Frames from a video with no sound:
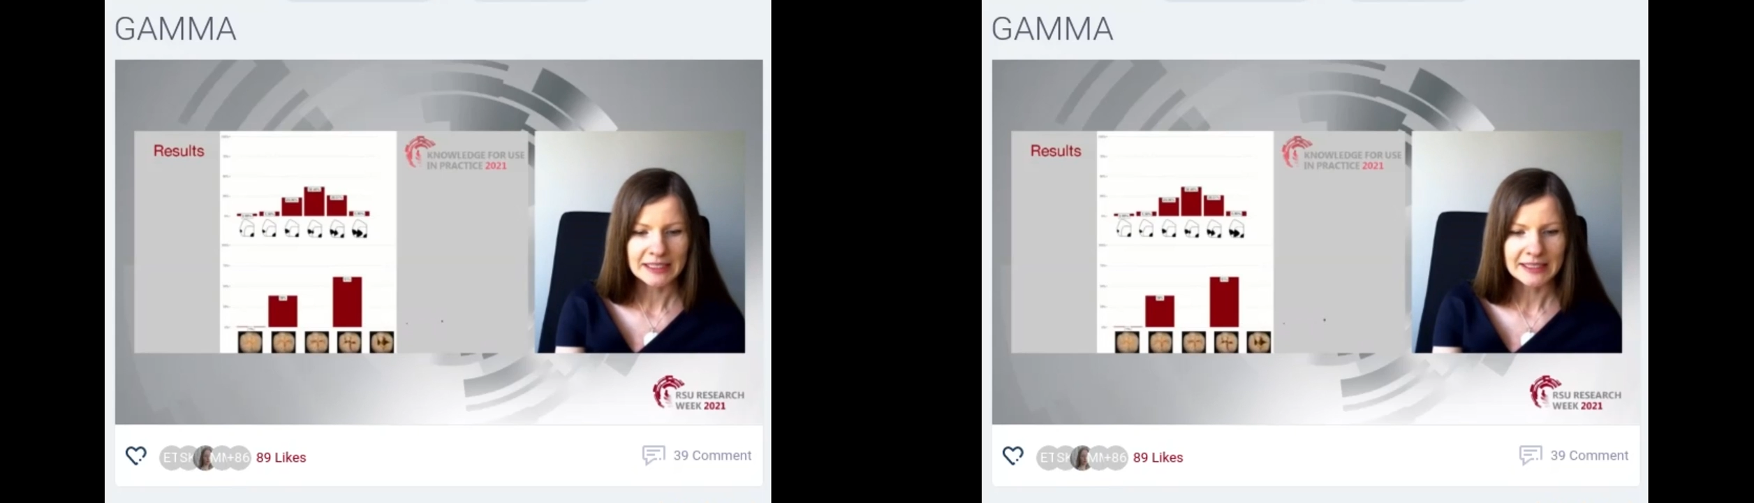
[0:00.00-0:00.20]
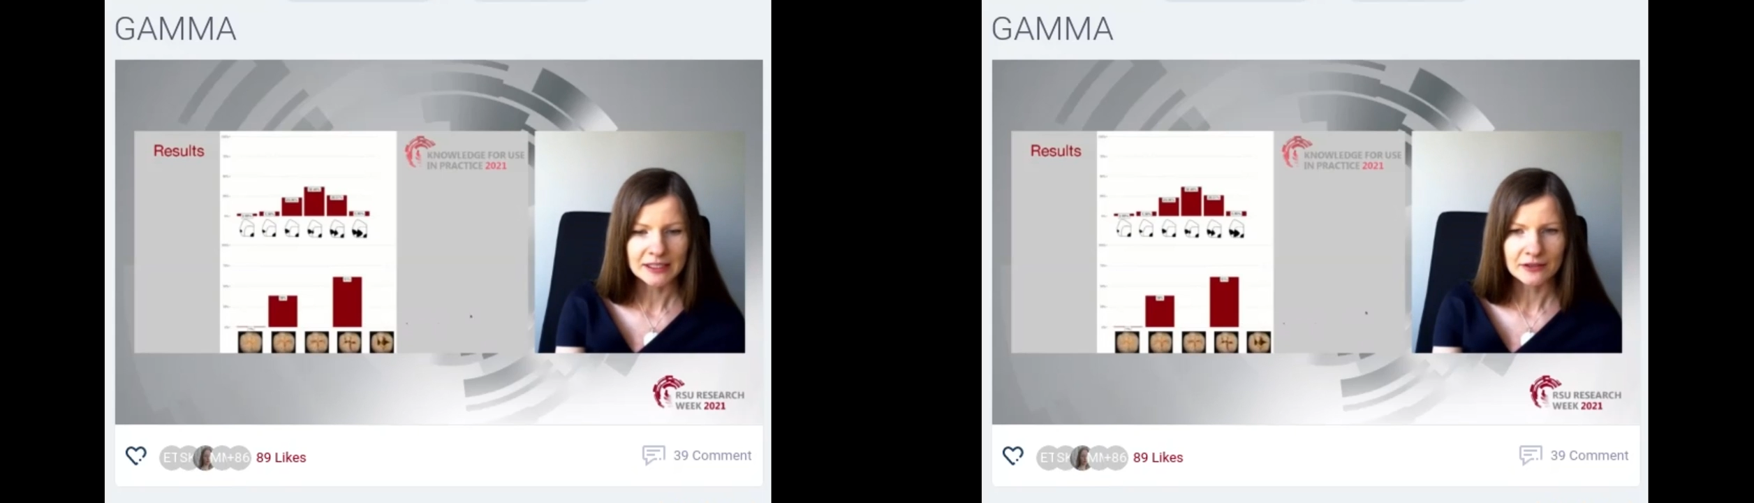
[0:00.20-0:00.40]

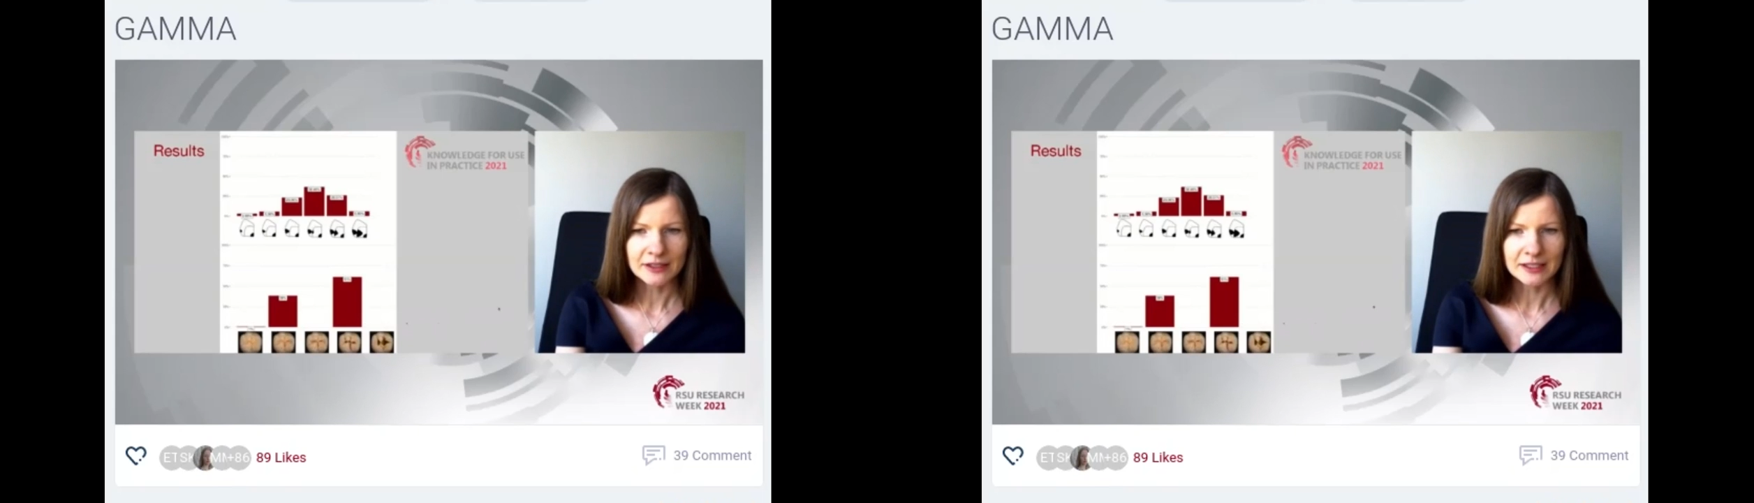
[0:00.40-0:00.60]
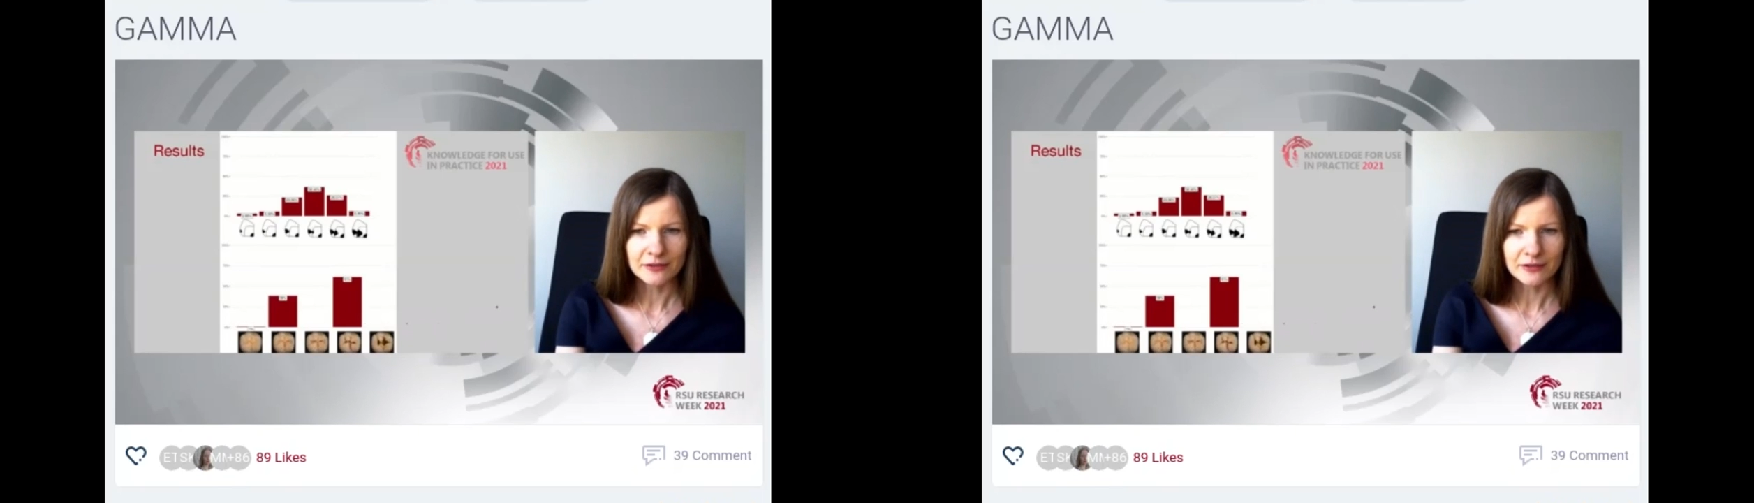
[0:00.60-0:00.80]

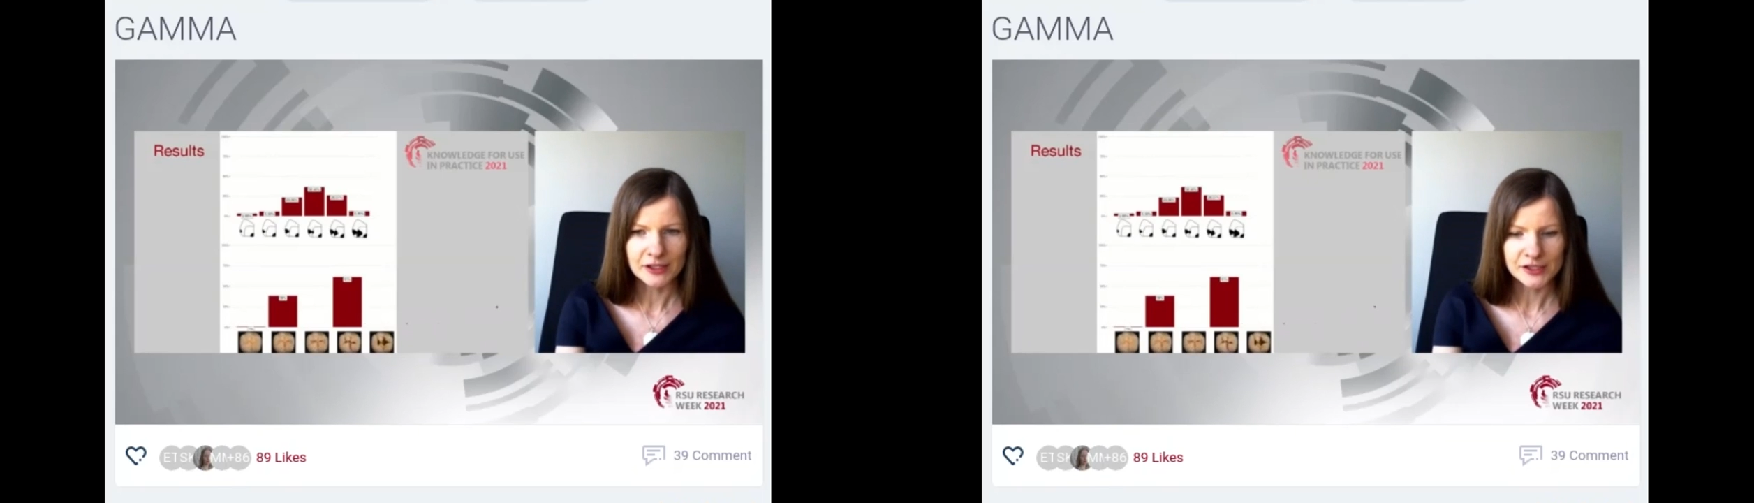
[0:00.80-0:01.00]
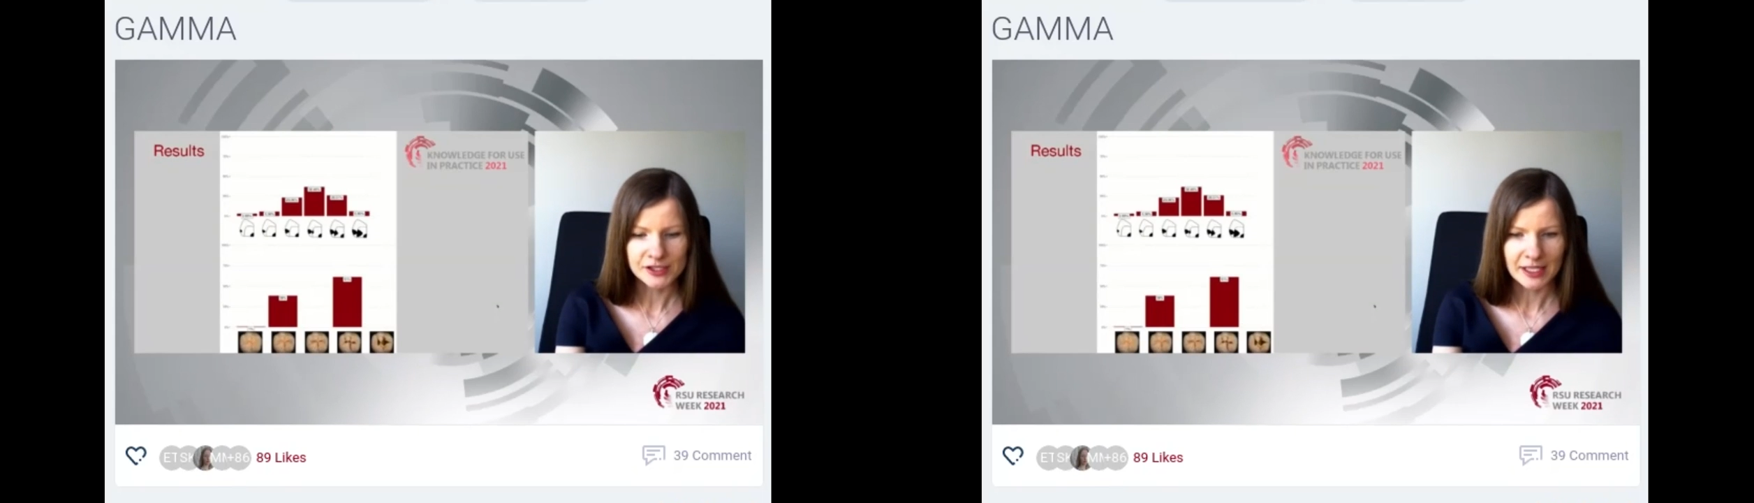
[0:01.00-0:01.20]
intervene the
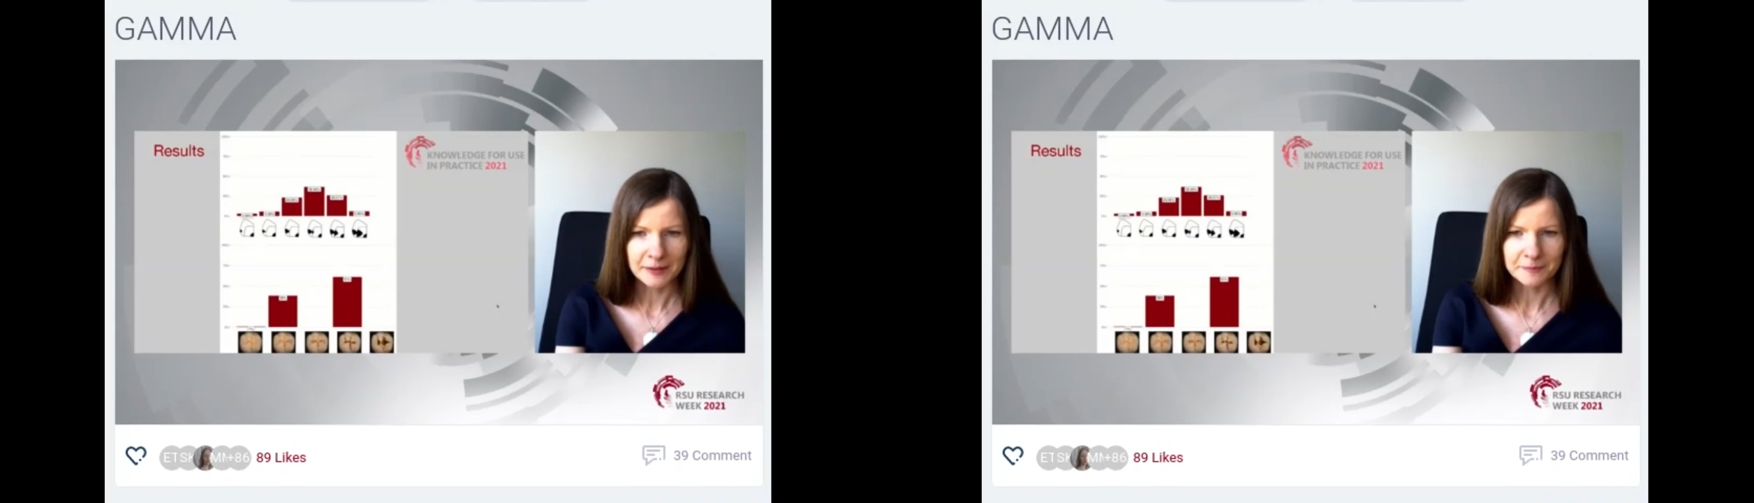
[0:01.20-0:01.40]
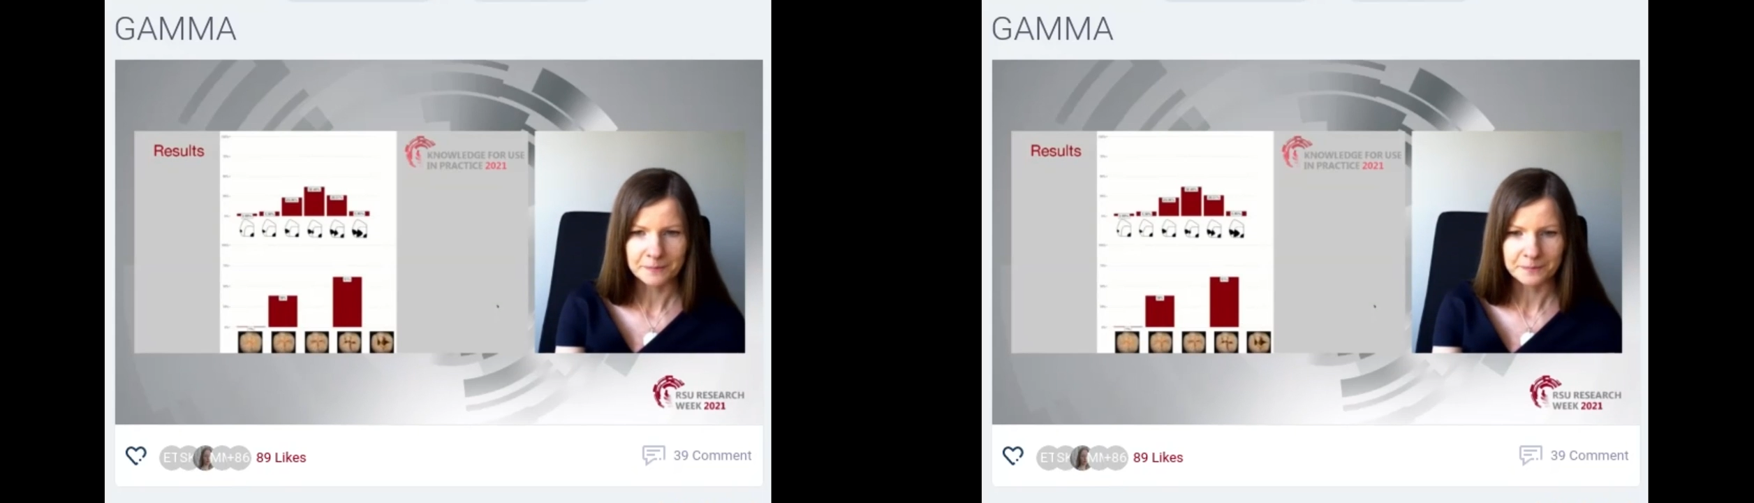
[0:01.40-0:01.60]
first
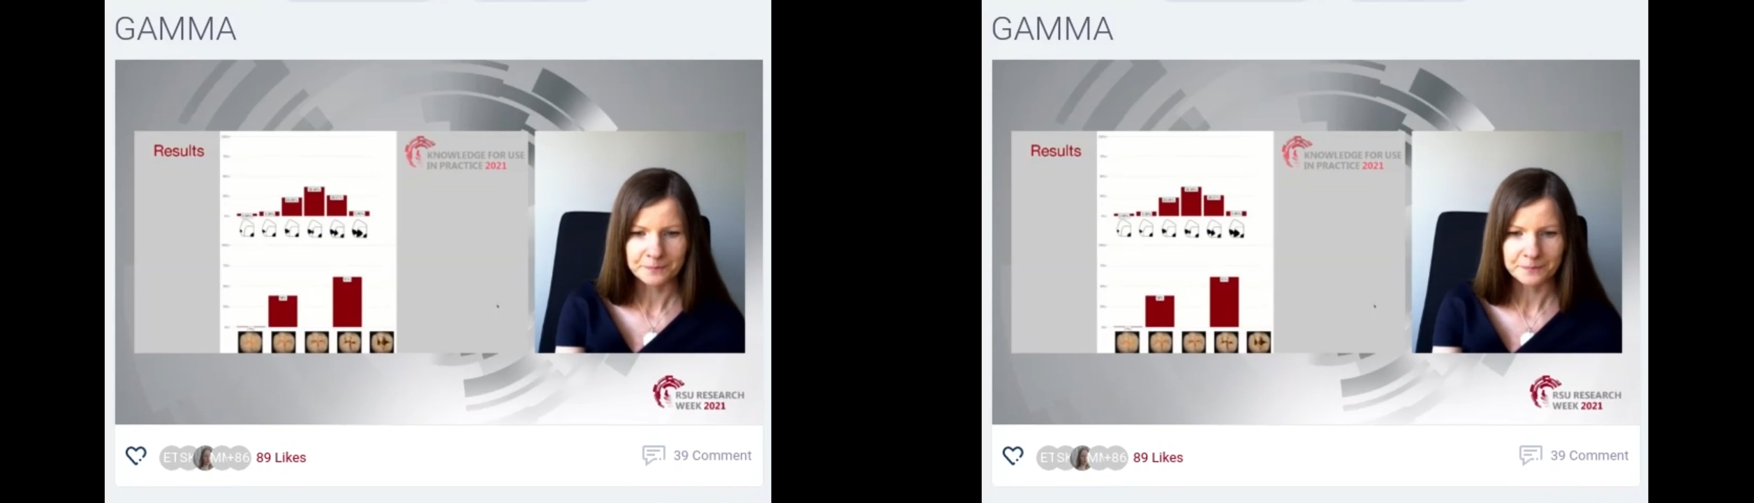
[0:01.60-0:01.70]
time.